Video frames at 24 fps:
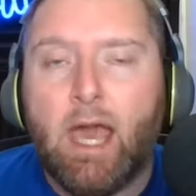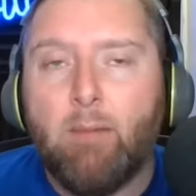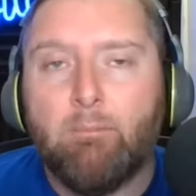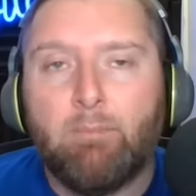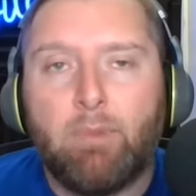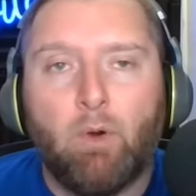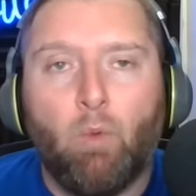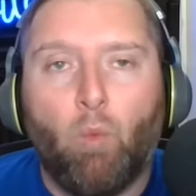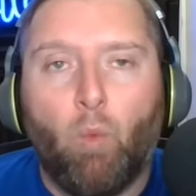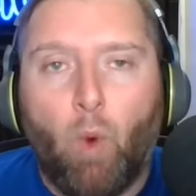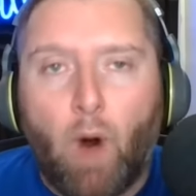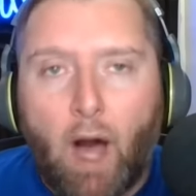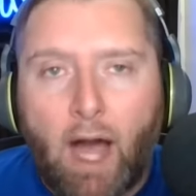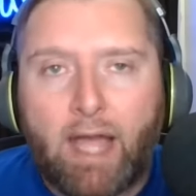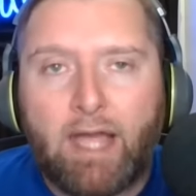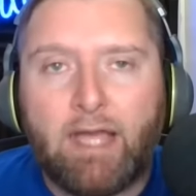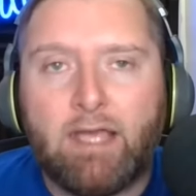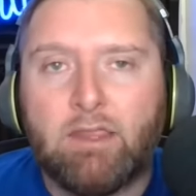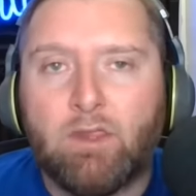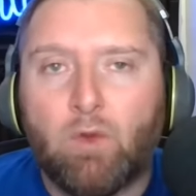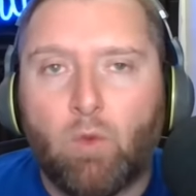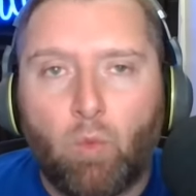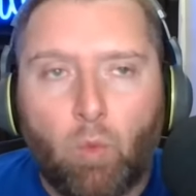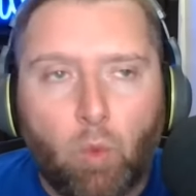But why
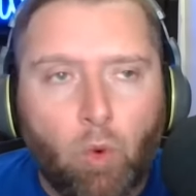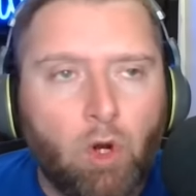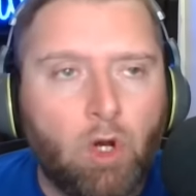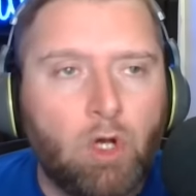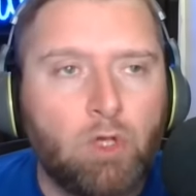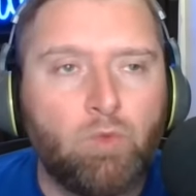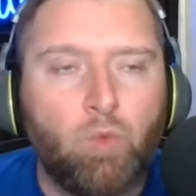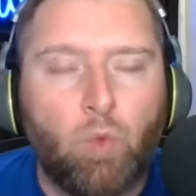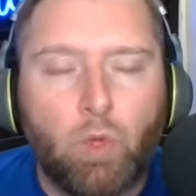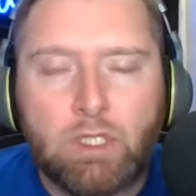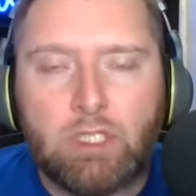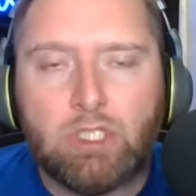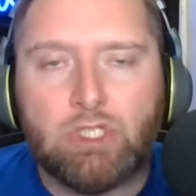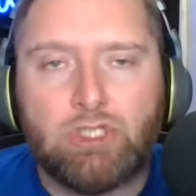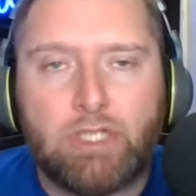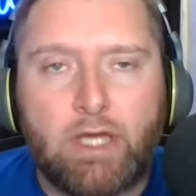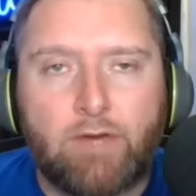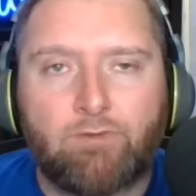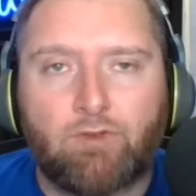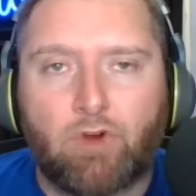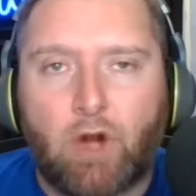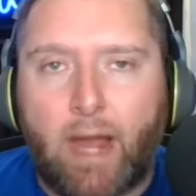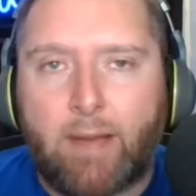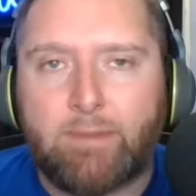in the world wouldn't
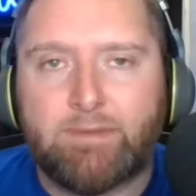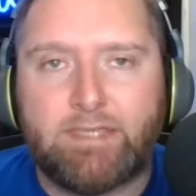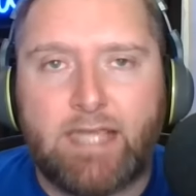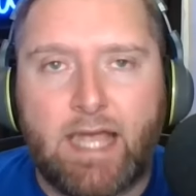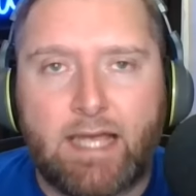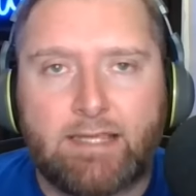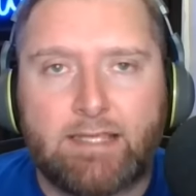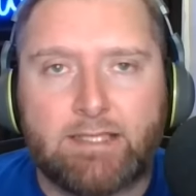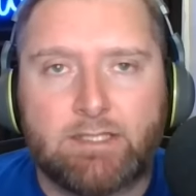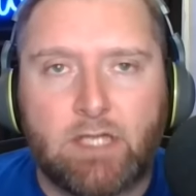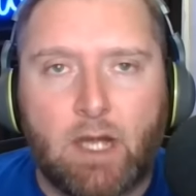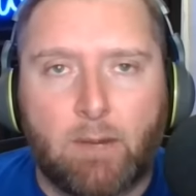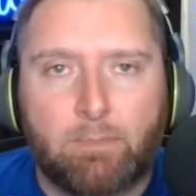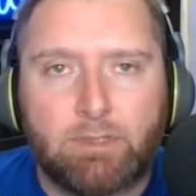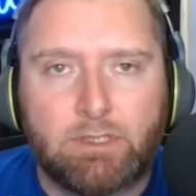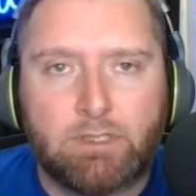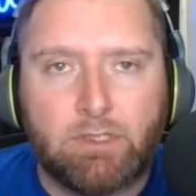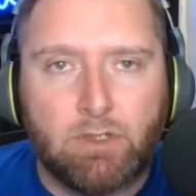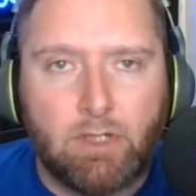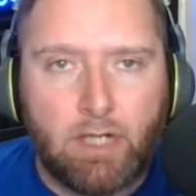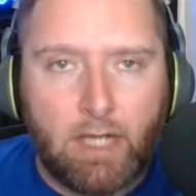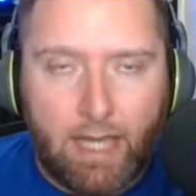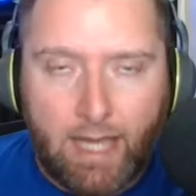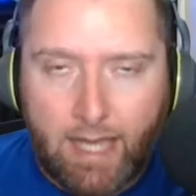Jeff Grimes take this
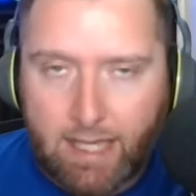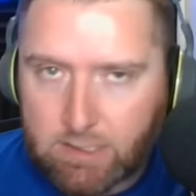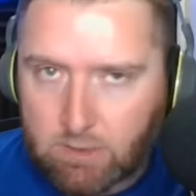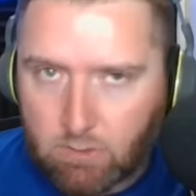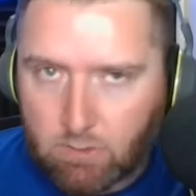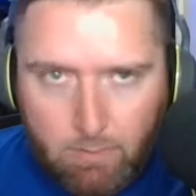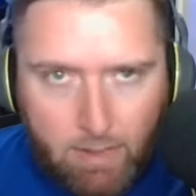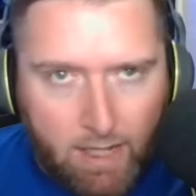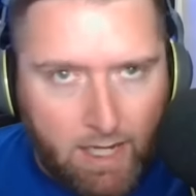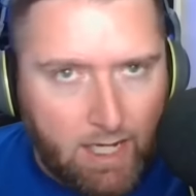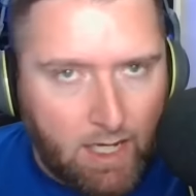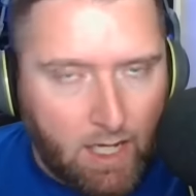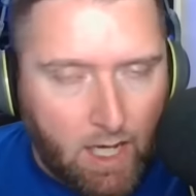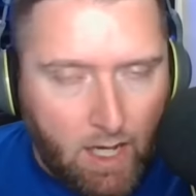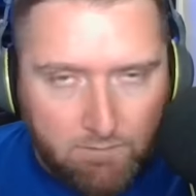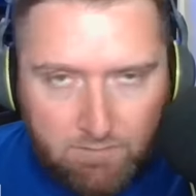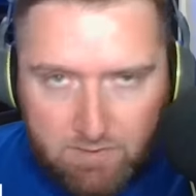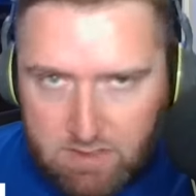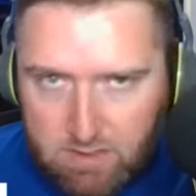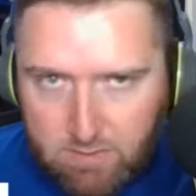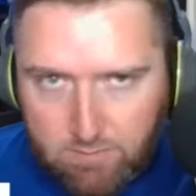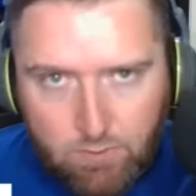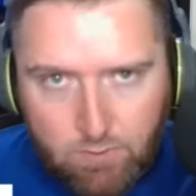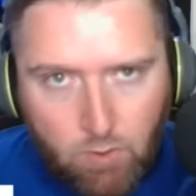opportunity? He gets to remain an
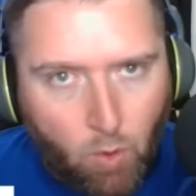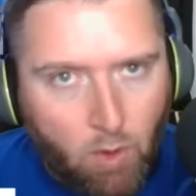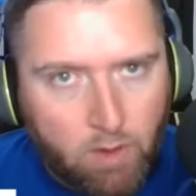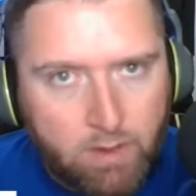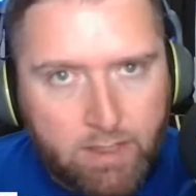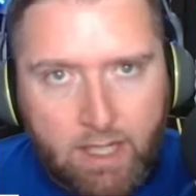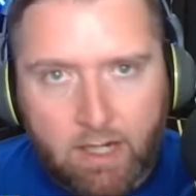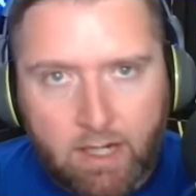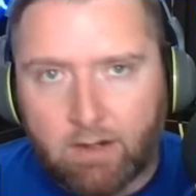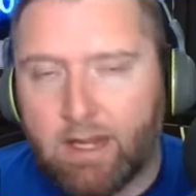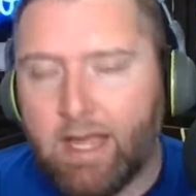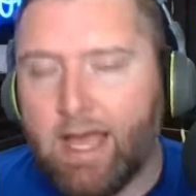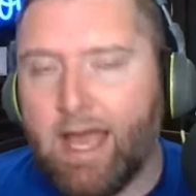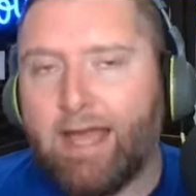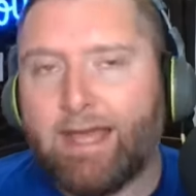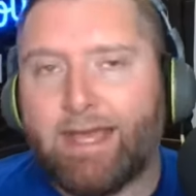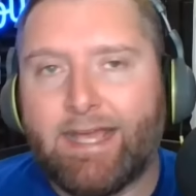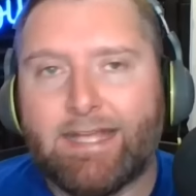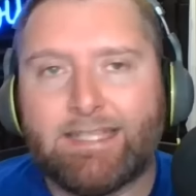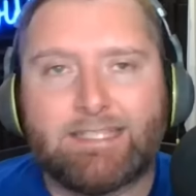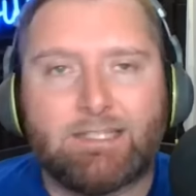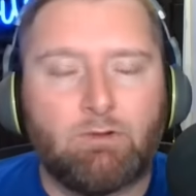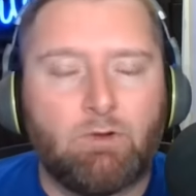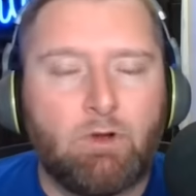offensive coordinator,
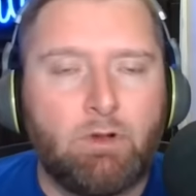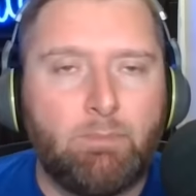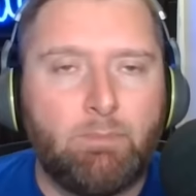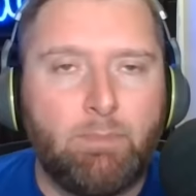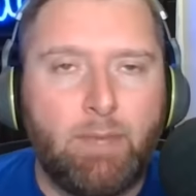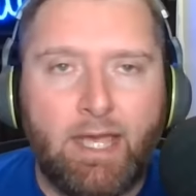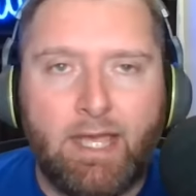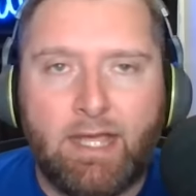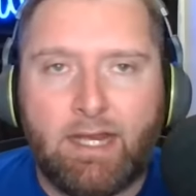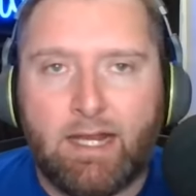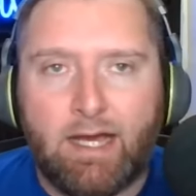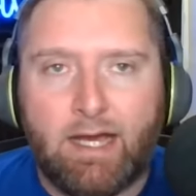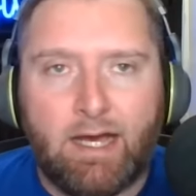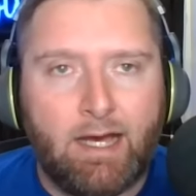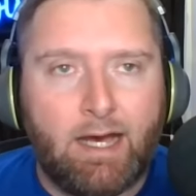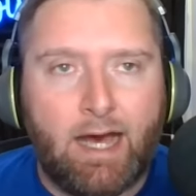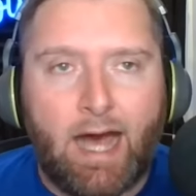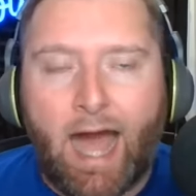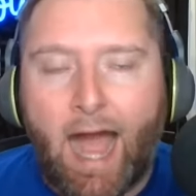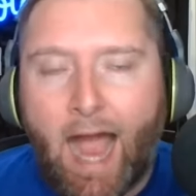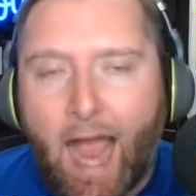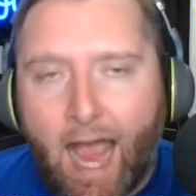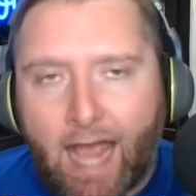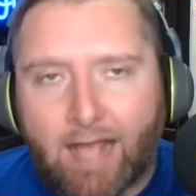gets to remain a
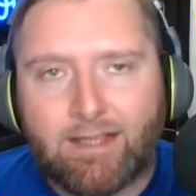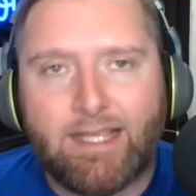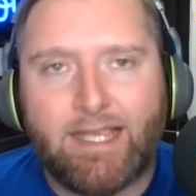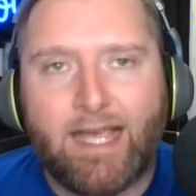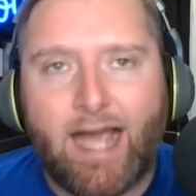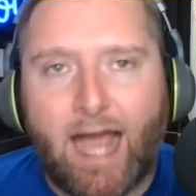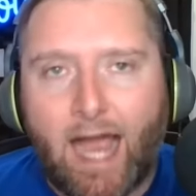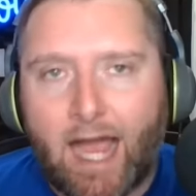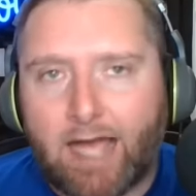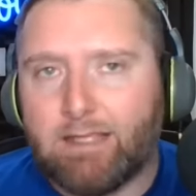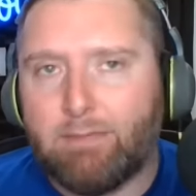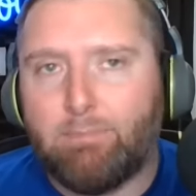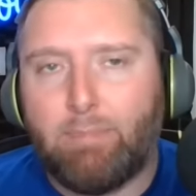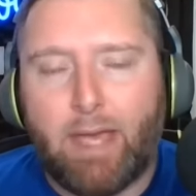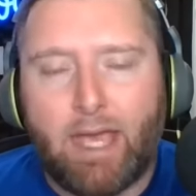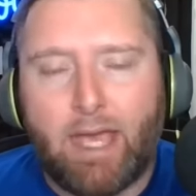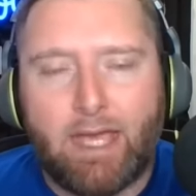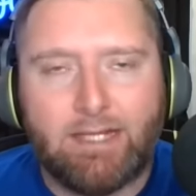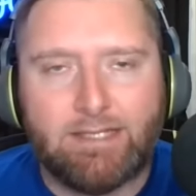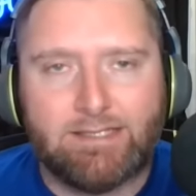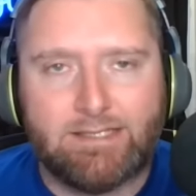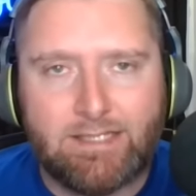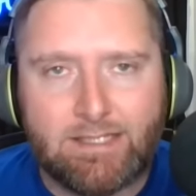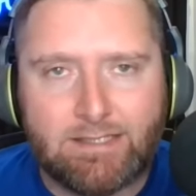highly, highly
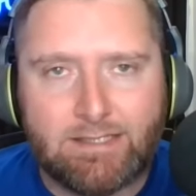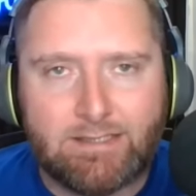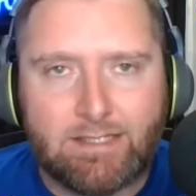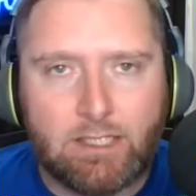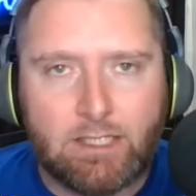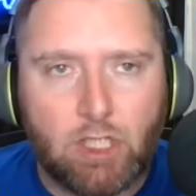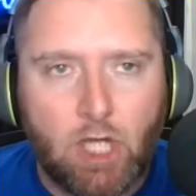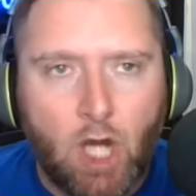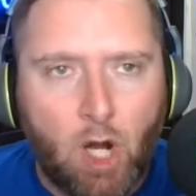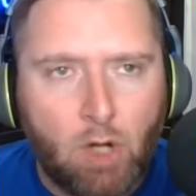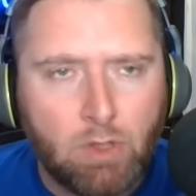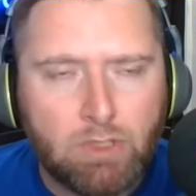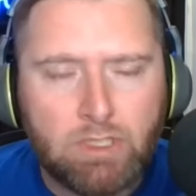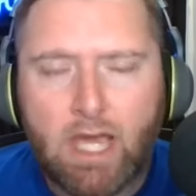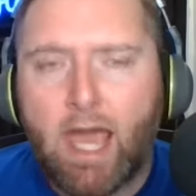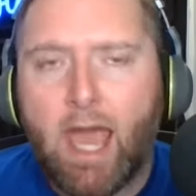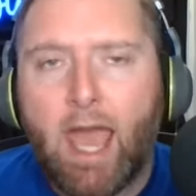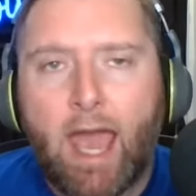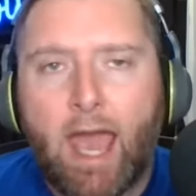paid assistant coach.